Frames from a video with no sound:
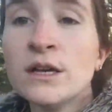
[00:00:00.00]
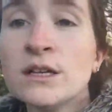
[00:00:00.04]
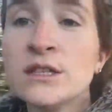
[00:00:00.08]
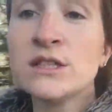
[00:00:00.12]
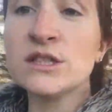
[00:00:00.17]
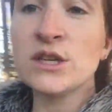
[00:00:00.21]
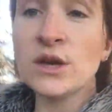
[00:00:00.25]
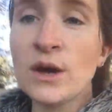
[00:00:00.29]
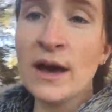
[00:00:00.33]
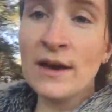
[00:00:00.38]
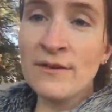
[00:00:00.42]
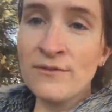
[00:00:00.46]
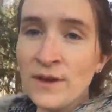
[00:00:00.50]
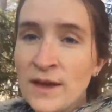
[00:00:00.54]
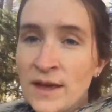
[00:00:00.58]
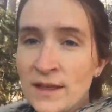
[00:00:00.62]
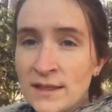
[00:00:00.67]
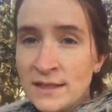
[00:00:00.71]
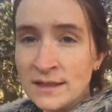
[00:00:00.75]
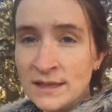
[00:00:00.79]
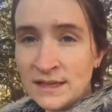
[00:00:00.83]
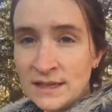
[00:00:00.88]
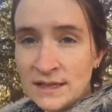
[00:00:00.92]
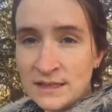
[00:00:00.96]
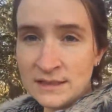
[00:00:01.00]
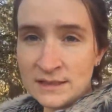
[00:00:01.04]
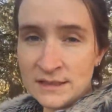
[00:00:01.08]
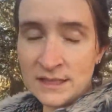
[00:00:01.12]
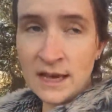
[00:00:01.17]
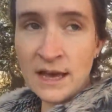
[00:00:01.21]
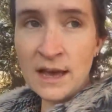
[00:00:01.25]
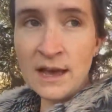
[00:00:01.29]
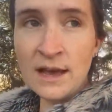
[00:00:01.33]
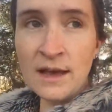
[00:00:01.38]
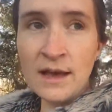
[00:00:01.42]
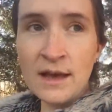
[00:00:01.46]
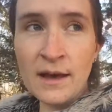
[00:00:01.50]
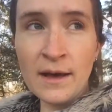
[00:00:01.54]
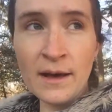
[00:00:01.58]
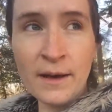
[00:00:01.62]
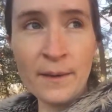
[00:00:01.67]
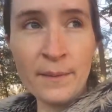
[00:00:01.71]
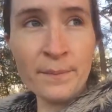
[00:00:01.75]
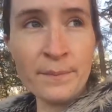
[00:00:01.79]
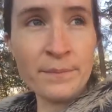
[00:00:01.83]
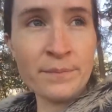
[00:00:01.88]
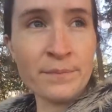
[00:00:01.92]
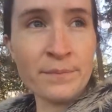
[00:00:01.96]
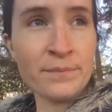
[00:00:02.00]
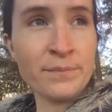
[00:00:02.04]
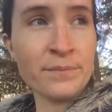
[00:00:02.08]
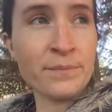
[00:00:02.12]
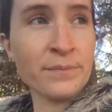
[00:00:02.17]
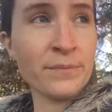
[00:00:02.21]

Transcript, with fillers: So I found these, um,